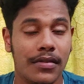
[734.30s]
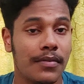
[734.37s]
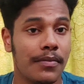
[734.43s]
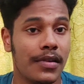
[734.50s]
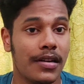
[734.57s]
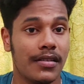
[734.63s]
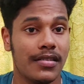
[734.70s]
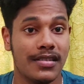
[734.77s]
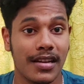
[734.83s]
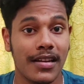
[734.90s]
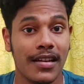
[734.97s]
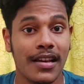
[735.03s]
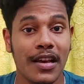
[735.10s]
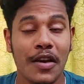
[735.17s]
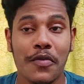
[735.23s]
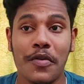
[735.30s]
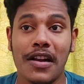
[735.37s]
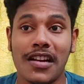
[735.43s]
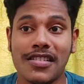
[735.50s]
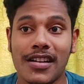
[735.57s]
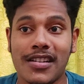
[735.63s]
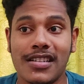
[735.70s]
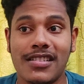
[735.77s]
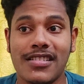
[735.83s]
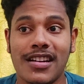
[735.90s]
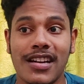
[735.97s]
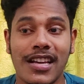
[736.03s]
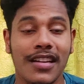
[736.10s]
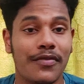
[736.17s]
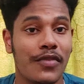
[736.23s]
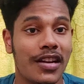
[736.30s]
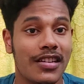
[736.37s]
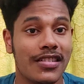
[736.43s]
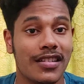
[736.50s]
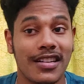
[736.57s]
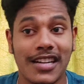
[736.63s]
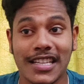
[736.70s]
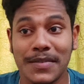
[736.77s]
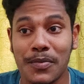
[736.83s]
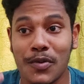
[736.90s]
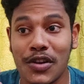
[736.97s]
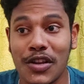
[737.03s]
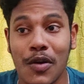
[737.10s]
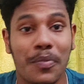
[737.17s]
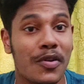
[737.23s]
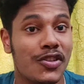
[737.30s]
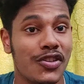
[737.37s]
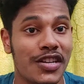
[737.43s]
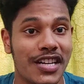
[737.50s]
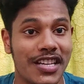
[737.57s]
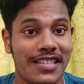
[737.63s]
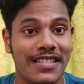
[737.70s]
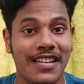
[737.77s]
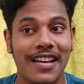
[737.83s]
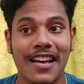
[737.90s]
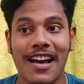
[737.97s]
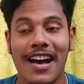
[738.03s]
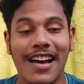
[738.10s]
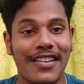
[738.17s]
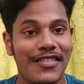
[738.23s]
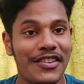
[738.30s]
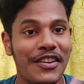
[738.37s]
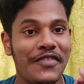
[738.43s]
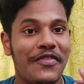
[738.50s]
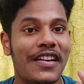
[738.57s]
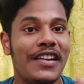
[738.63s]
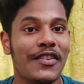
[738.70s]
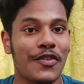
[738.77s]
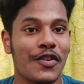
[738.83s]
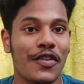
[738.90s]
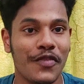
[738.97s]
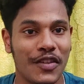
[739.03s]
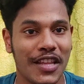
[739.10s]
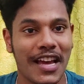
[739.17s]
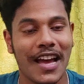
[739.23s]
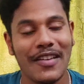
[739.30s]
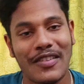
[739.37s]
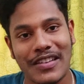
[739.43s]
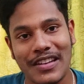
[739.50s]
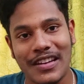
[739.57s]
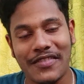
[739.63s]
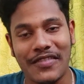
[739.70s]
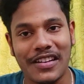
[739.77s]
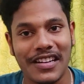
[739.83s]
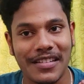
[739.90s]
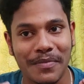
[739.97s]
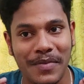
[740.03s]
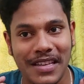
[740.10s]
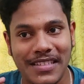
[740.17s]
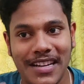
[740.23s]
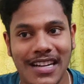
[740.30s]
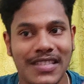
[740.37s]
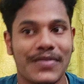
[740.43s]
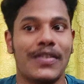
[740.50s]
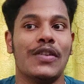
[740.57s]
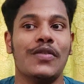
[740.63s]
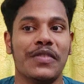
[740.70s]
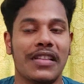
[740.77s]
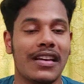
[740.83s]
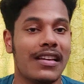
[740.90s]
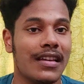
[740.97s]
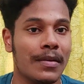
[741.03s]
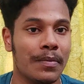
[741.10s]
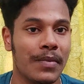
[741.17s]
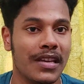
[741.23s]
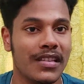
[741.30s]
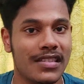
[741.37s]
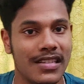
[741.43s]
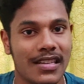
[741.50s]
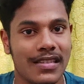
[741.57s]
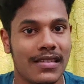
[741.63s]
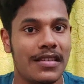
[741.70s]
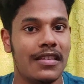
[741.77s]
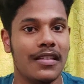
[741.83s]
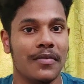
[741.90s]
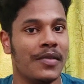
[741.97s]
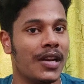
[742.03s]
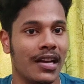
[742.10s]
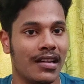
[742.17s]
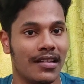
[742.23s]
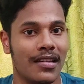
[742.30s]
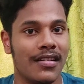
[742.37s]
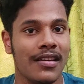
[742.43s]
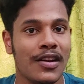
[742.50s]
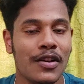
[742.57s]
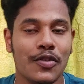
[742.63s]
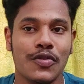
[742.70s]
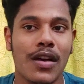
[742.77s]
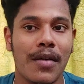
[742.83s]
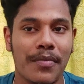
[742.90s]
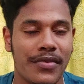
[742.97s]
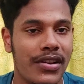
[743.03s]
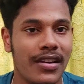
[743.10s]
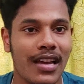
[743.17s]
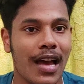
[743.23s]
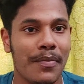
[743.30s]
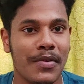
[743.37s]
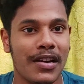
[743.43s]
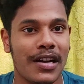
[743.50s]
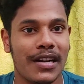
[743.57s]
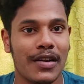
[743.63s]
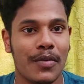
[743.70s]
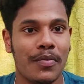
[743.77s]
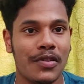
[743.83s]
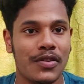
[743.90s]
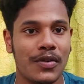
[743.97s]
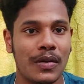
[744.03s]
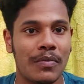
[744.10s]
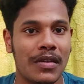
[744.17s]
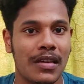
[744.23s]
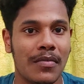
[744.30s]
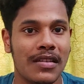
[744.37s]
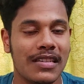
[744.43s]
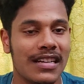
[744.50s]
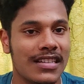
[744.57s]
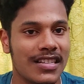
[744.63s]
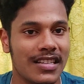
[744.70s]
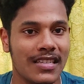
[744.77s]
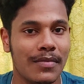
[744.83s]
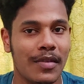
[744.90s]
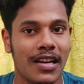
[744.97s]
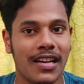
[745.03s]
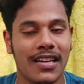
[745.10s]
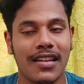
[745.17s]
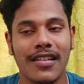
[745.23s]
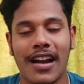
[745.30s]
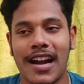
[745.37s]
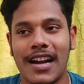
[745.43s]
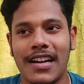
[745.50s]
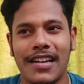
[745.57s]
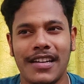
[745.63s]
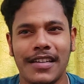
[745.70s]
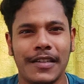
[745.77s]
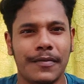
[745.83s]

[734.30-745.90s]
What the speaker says: but still, when I started studying, when I started exploring opportunities, I really felt good over there. I really felt being satisfied over there in being GSC Balangir. So I'm really happy right now pursuing BMS at GSC Balangir, and